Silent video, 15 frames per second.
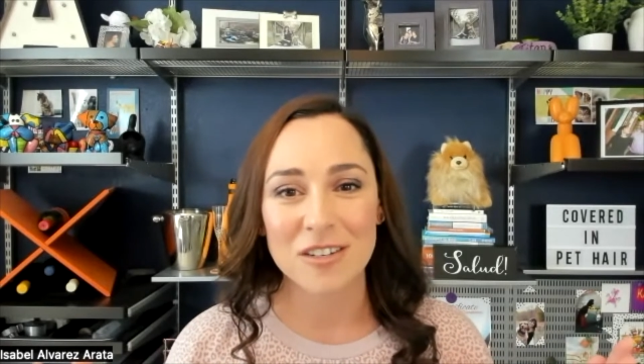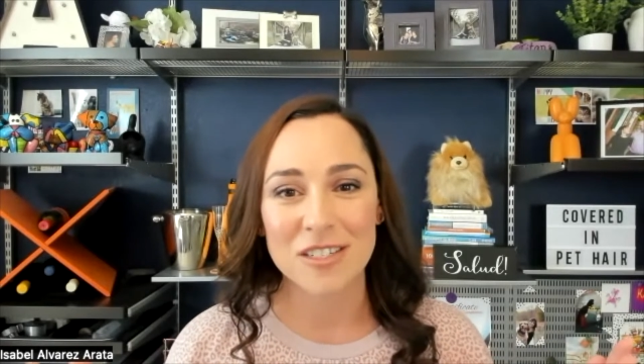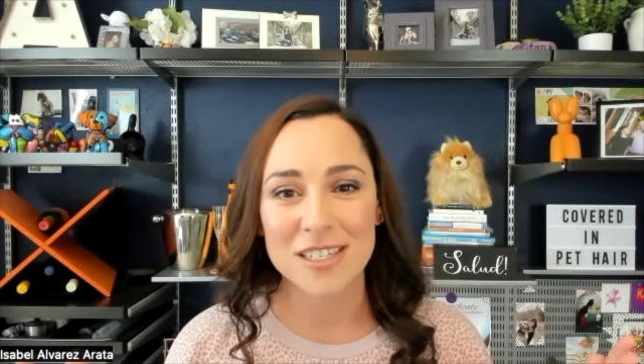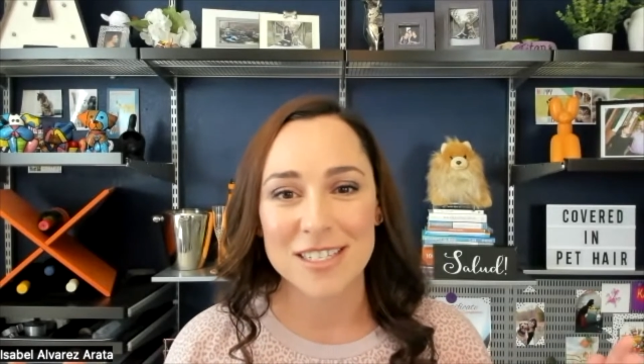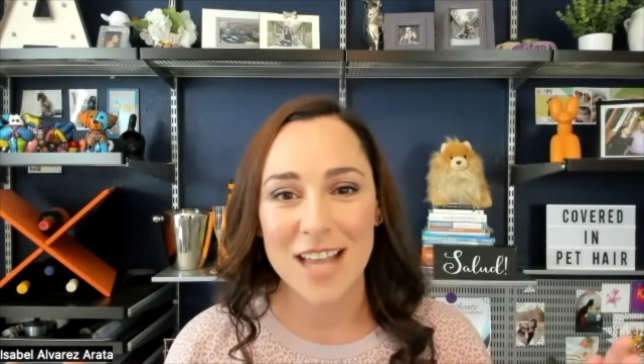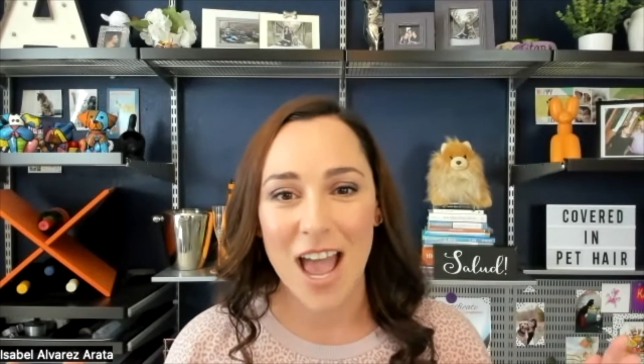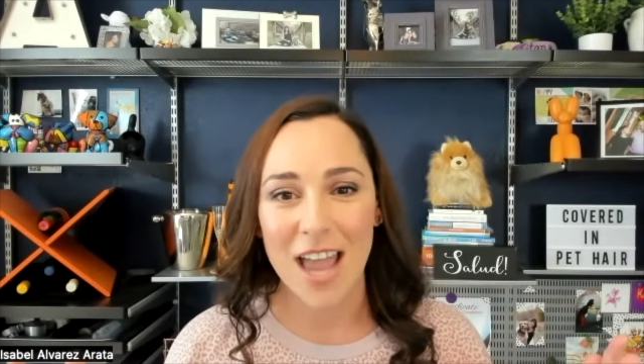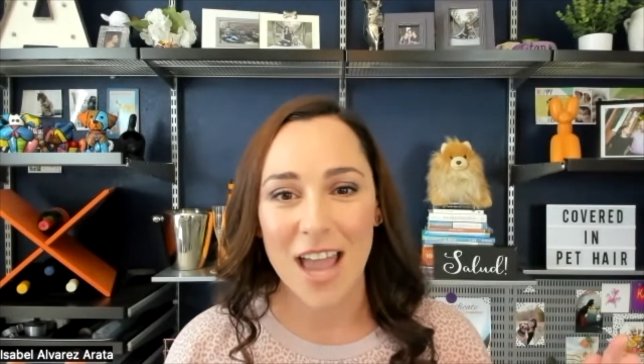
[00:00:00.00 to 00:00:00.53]

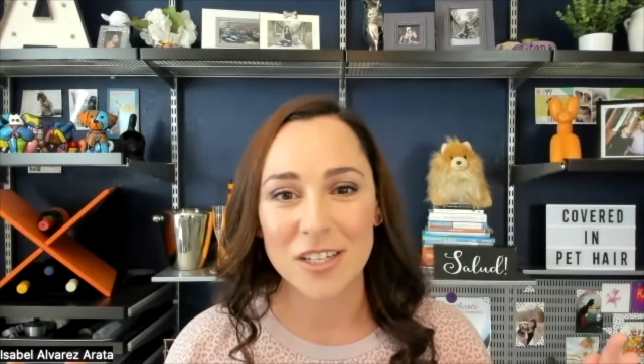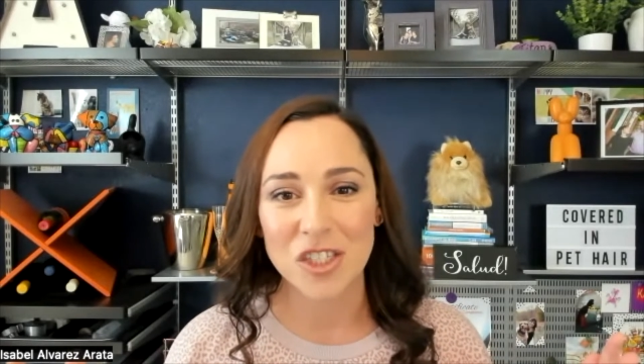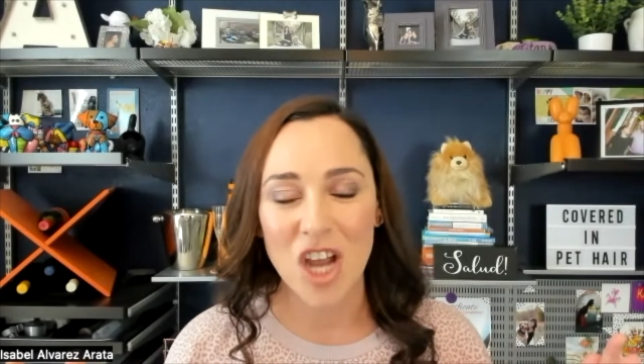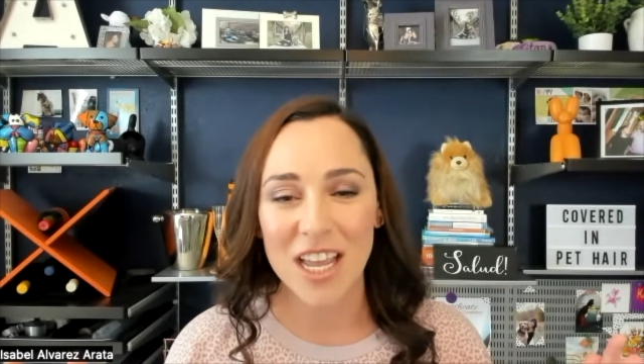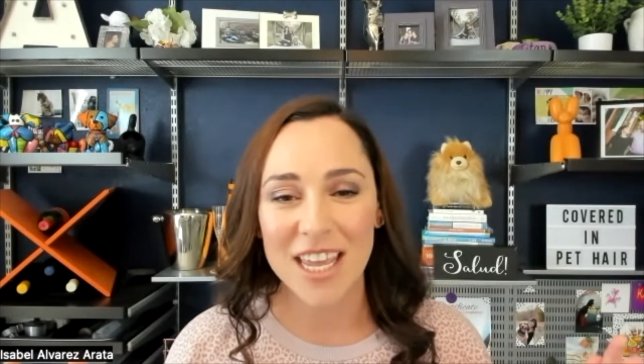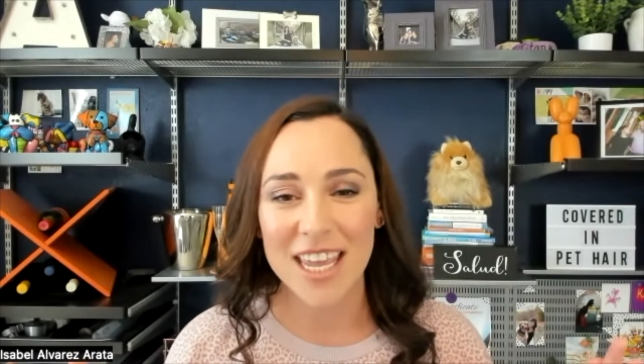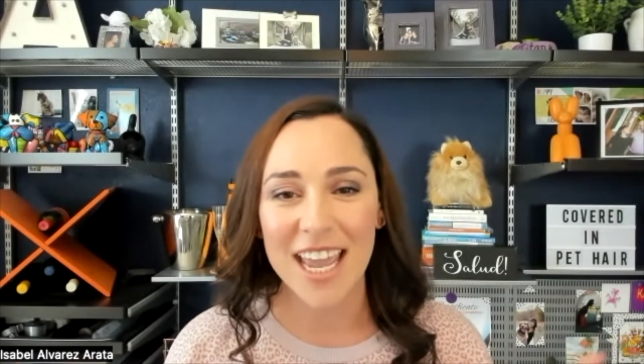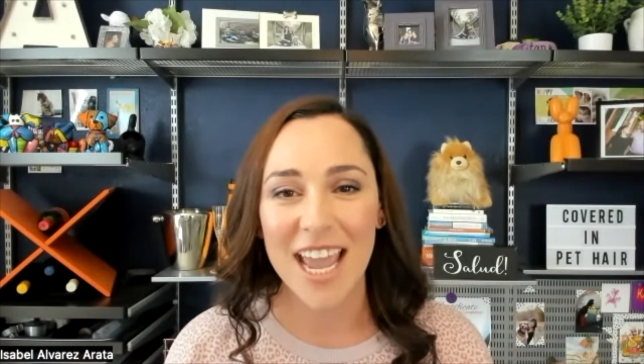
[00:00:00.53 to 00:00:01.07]
design
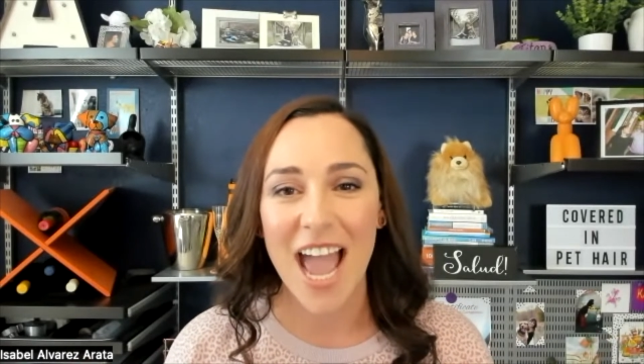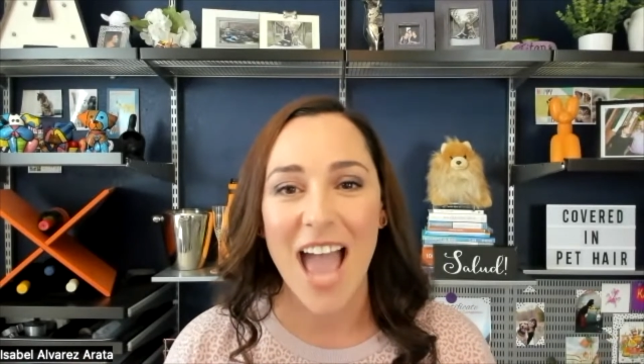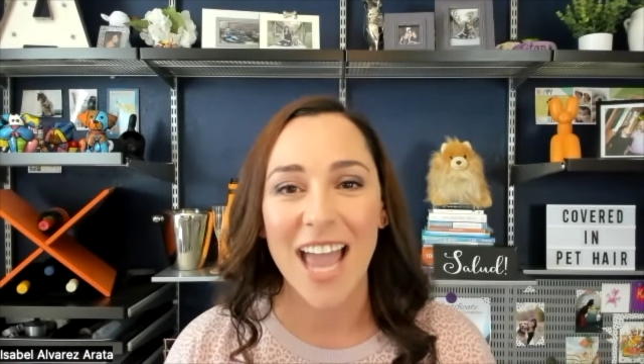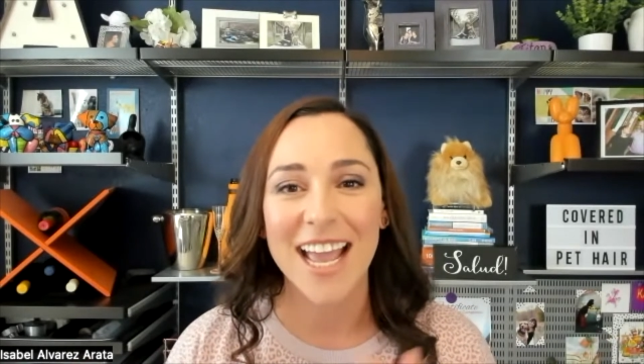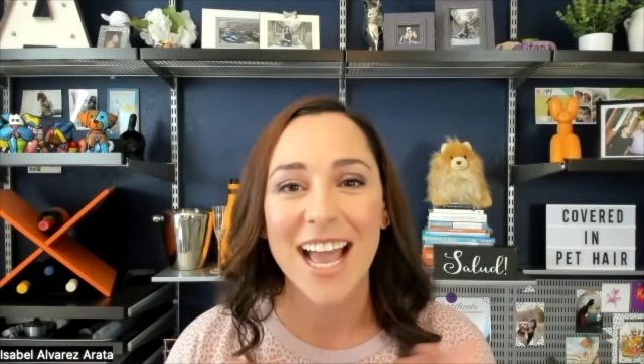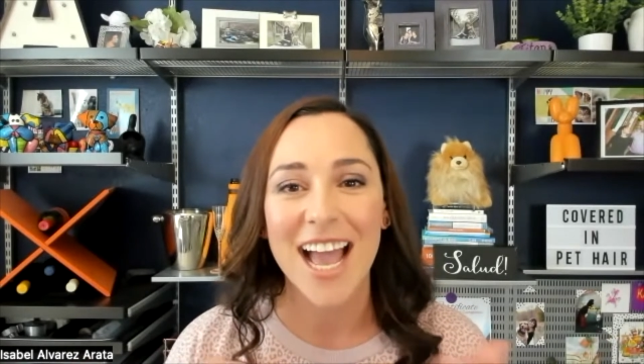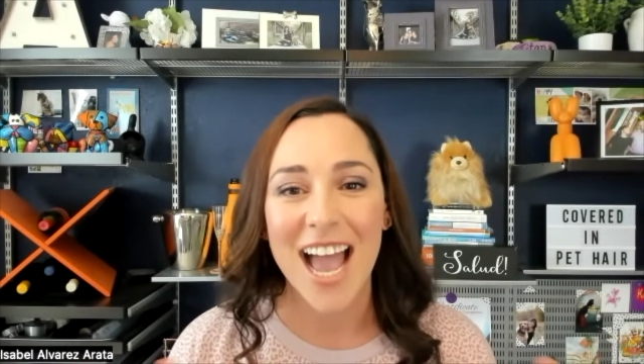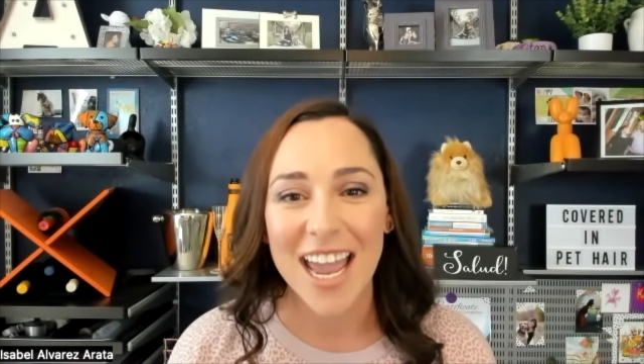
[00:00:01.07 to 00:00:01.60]
junkie,
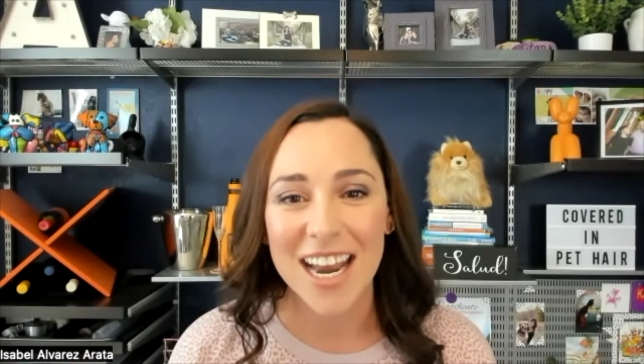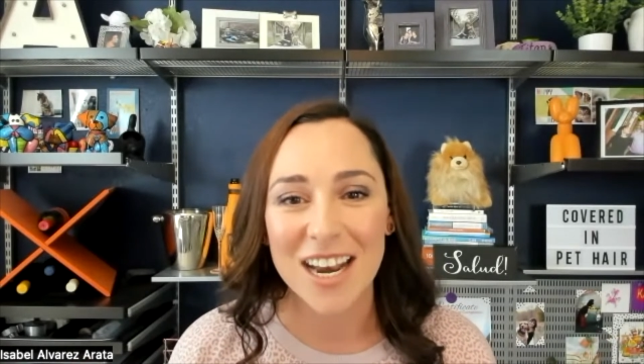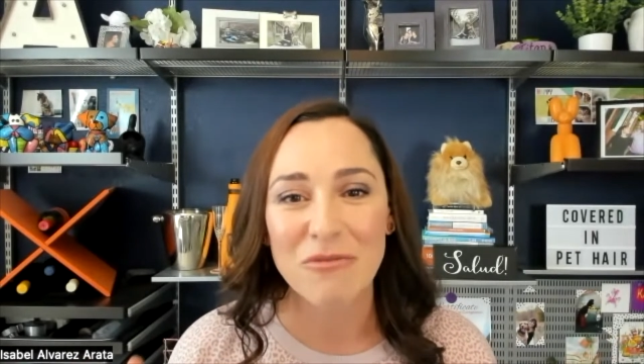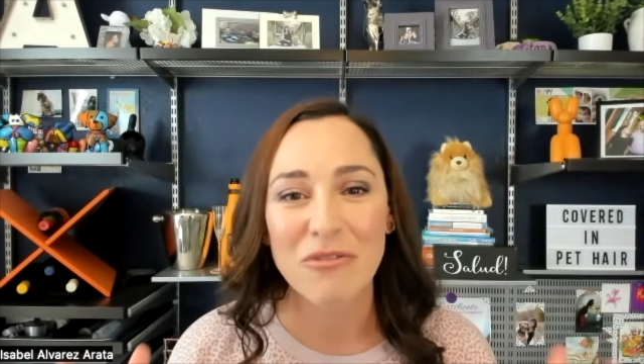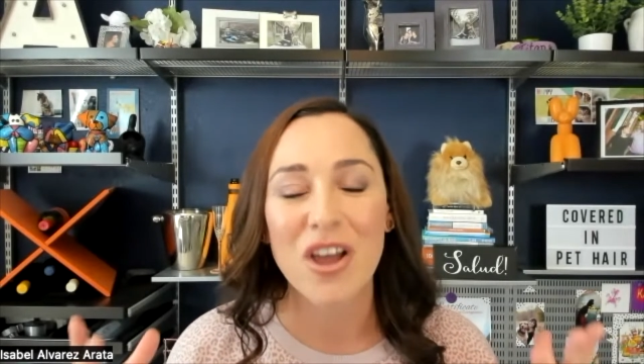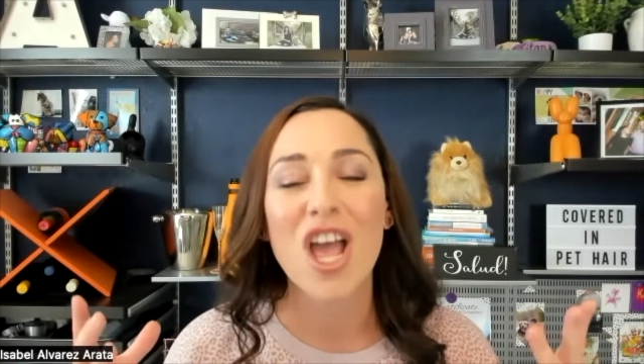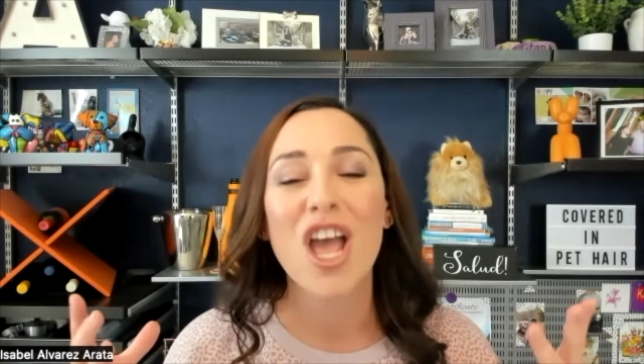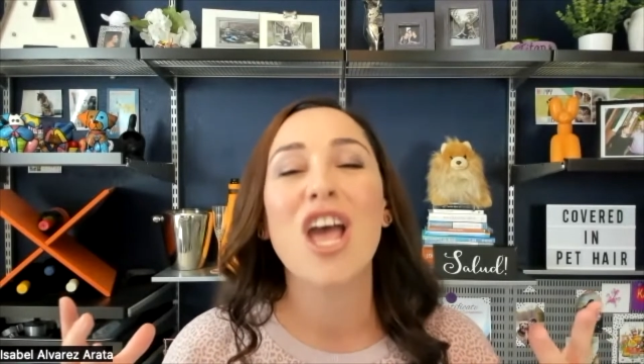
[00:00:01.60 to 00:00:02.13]
I kind of